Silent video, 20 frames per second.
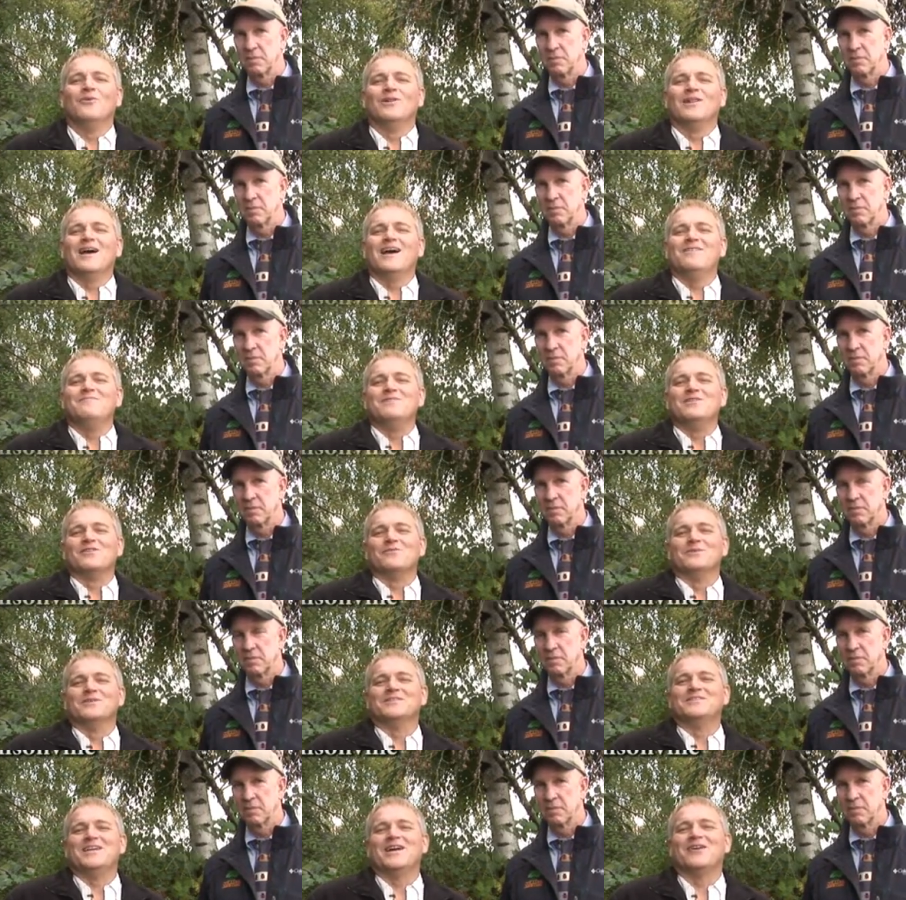Speaker 1: Well, I'm
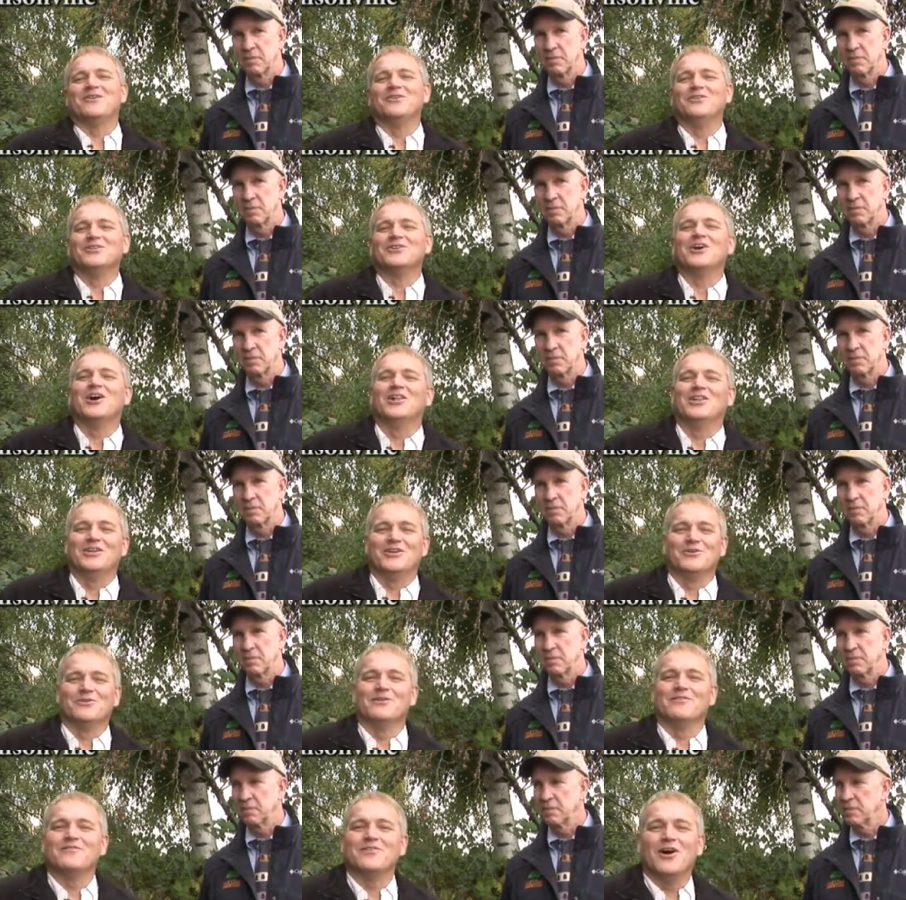here with Terrill
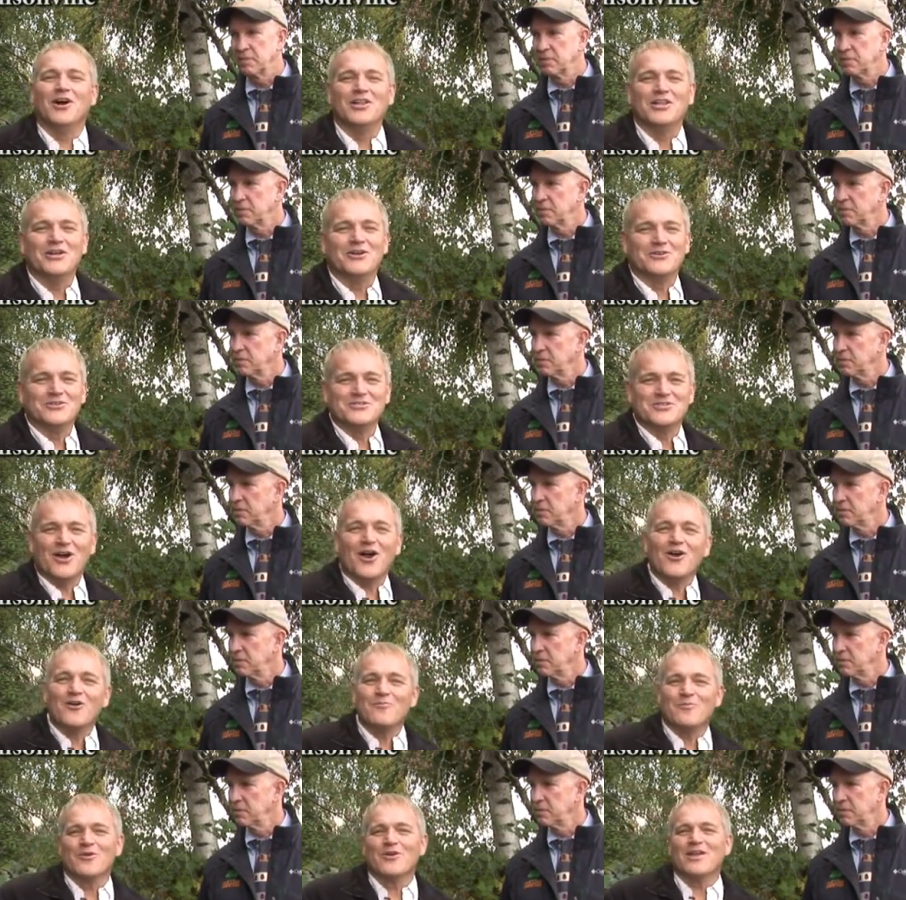Collier of
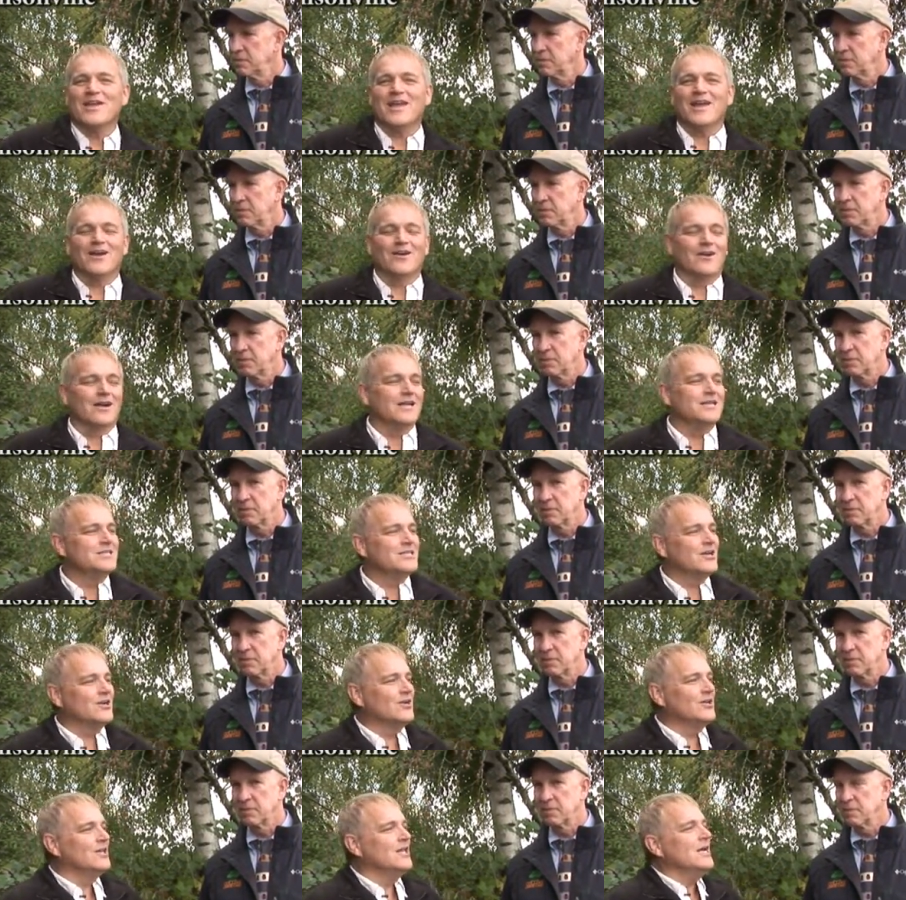Collier's Arbor Care.
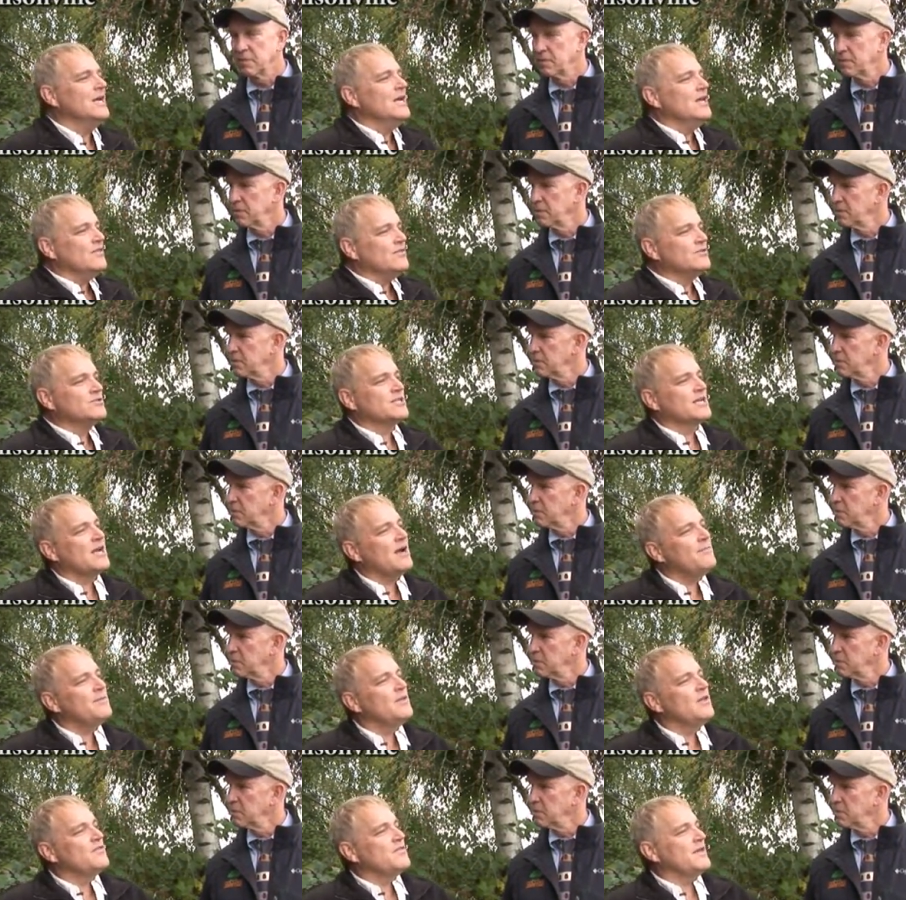And Terrill, there's
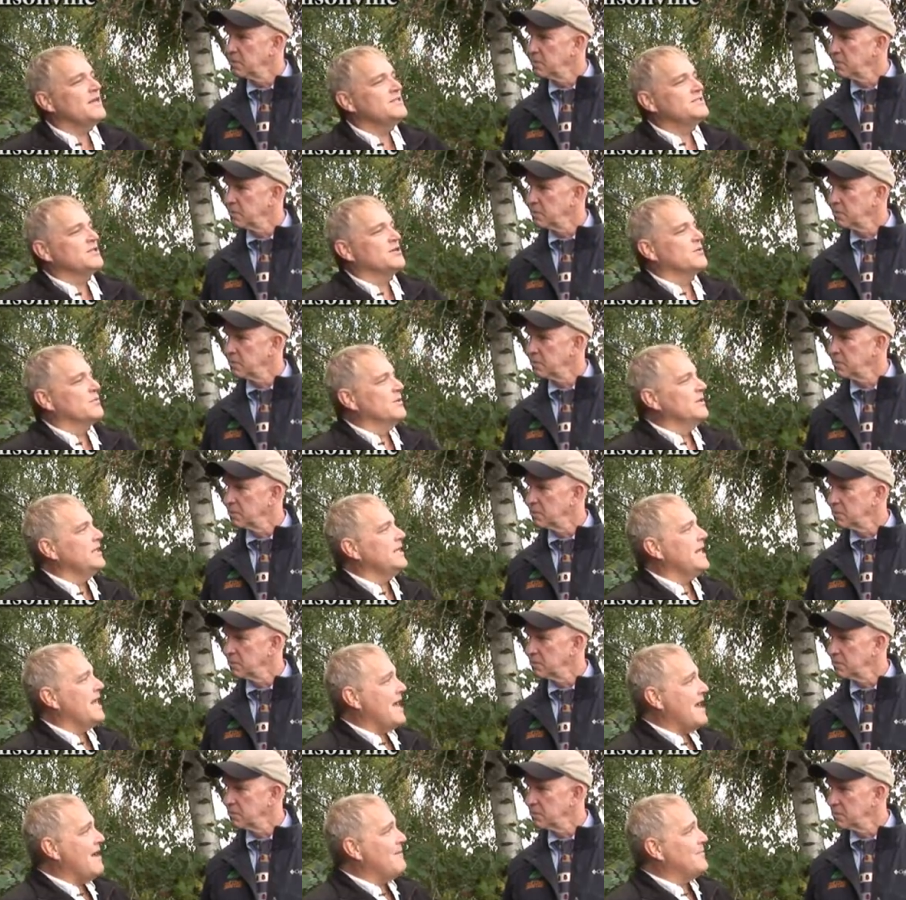a couple of things that are
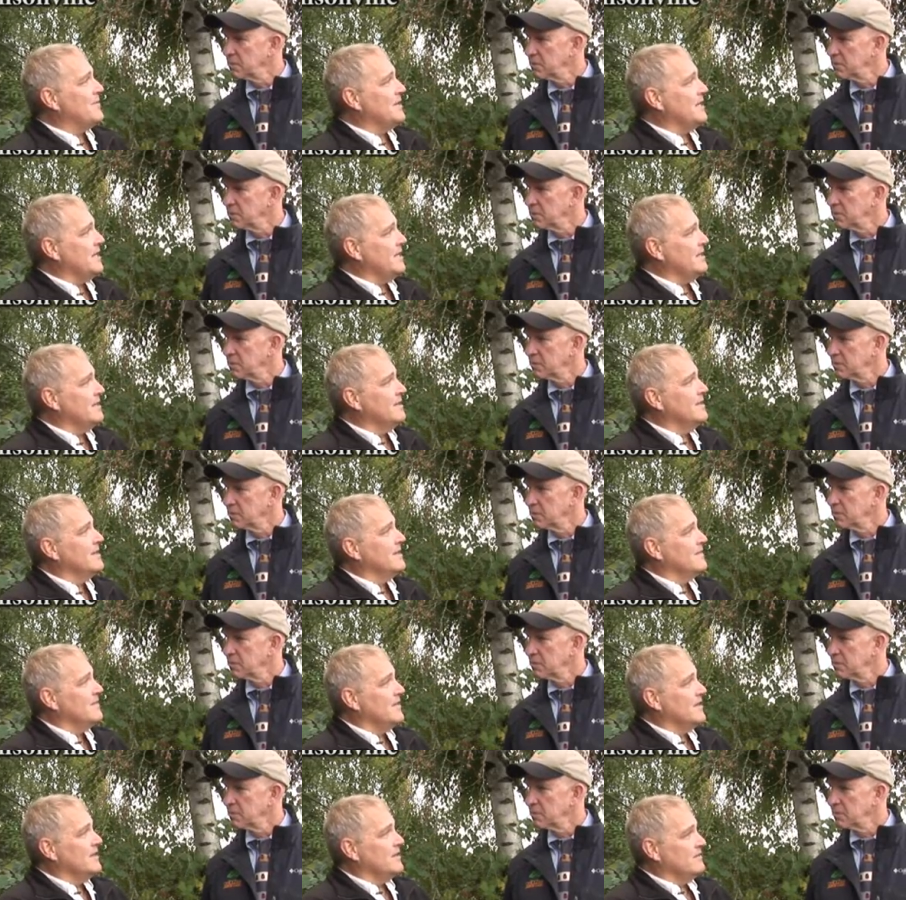really happening
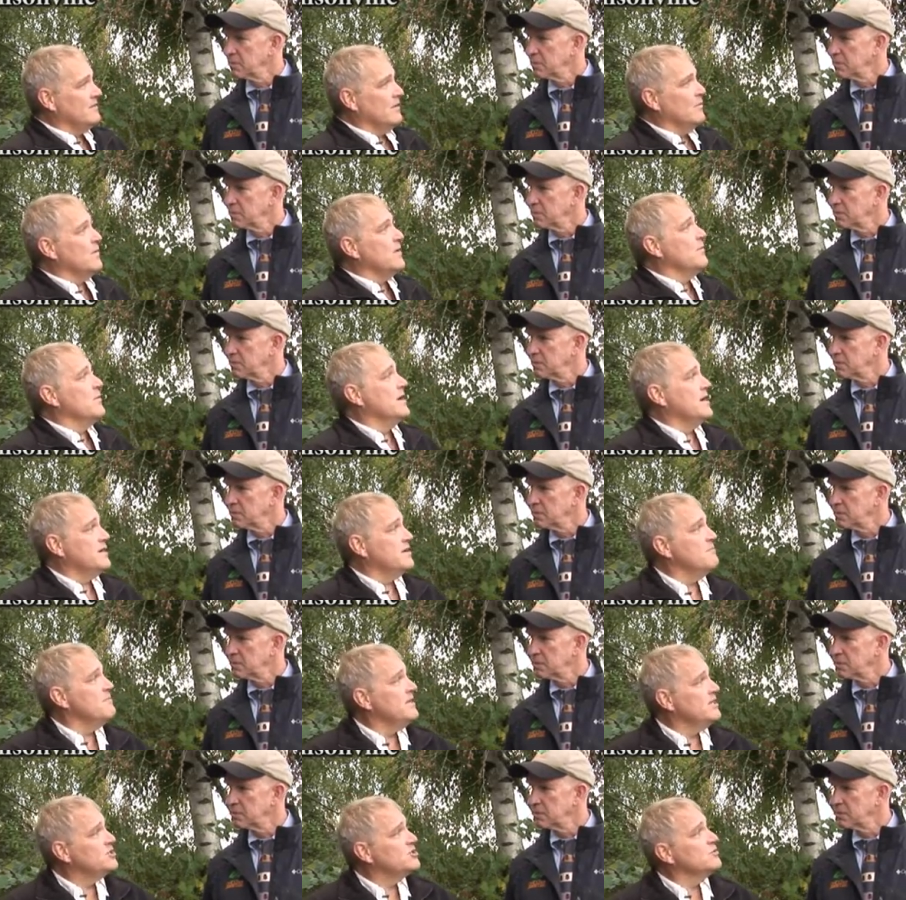that, that we
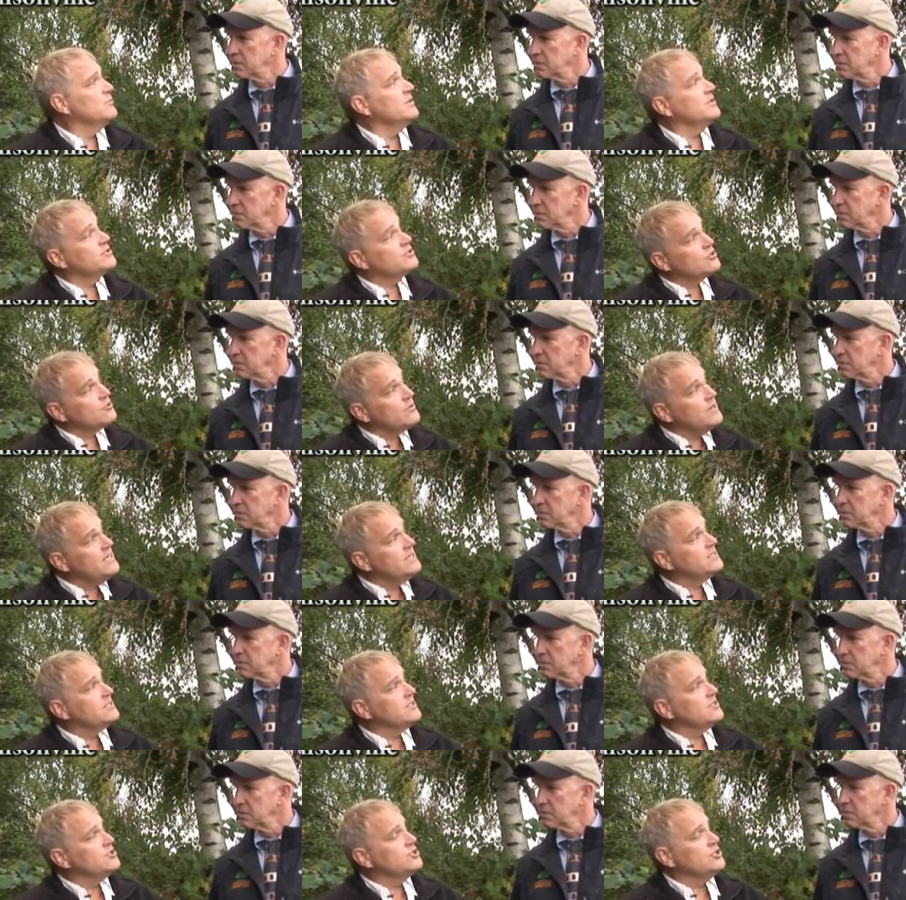wanted to mention with
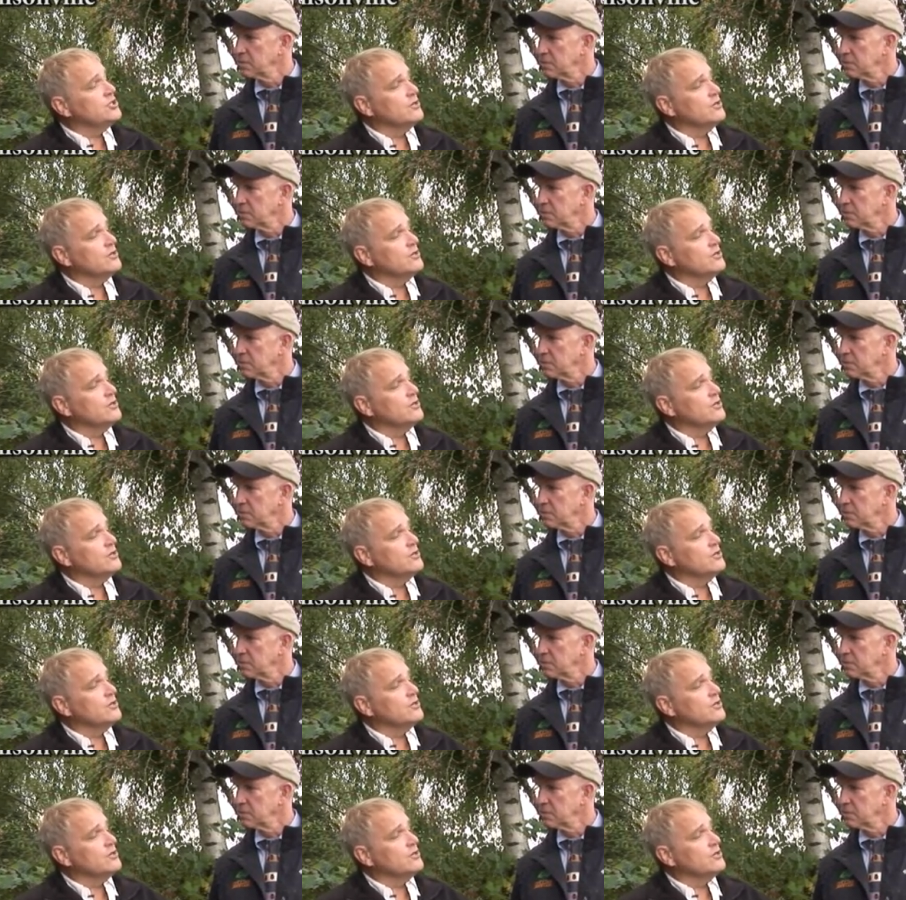trees this